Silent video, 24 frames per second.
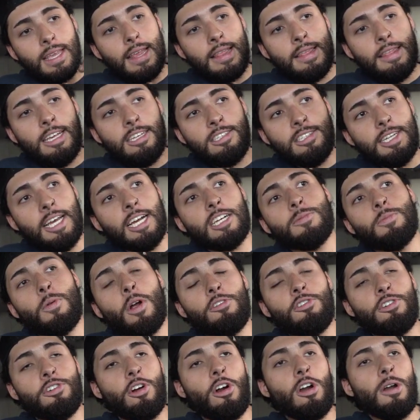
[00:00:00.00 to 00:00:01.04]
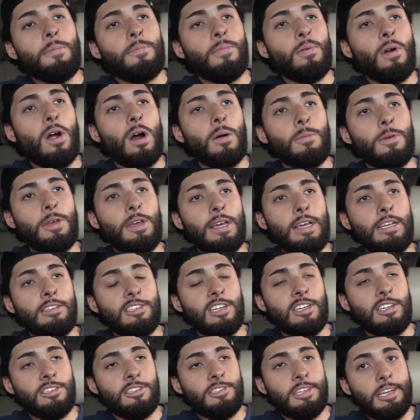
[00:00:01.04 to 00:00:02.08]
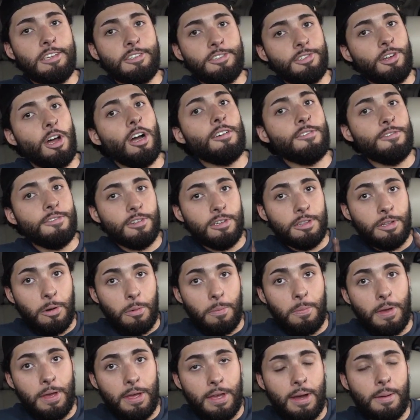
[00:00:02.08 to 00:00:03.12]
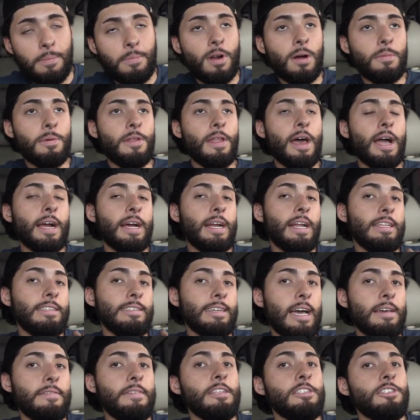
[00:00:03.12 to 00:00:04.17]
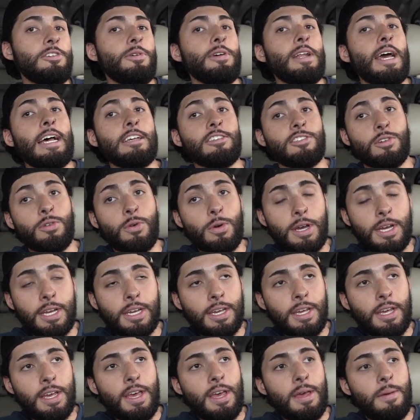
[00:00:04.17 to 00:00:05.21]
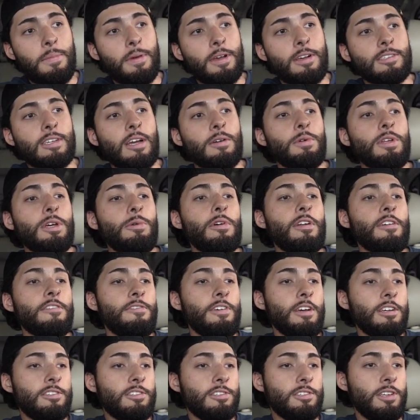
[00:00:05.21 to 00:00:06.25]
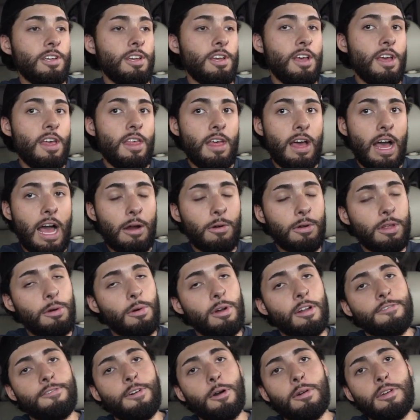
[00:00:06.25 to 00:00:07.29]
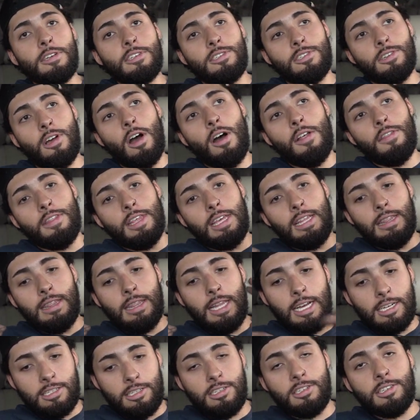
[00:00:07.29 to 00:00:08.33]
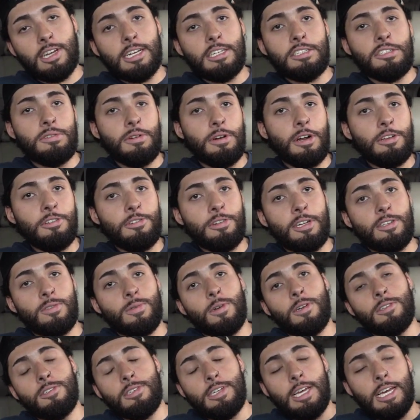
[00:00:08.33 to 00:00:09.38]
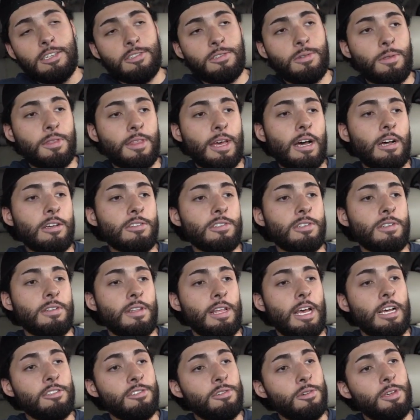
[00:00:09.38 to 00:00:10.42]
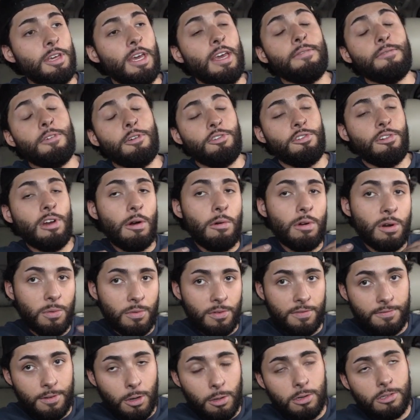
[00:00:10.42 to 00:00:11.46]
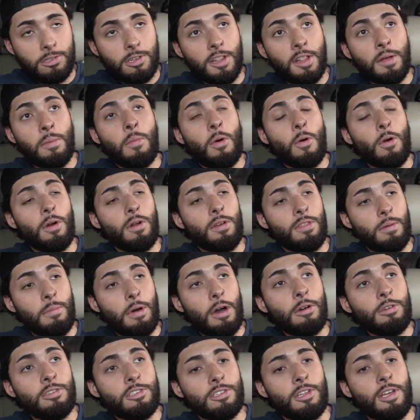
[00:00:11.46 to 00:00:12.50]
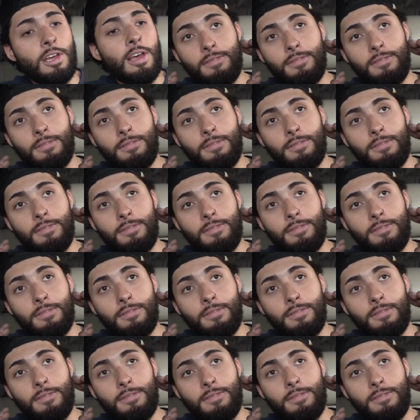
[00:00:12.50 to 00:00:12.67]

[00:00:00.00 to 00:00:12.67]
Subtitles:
This next project car probably is going to stay stock for a little bit. I'm probably not going to dive into it as quick because I really want to focus on the Lexus IS300 as well as the S2000, S2K for sure. I want to focus on the most.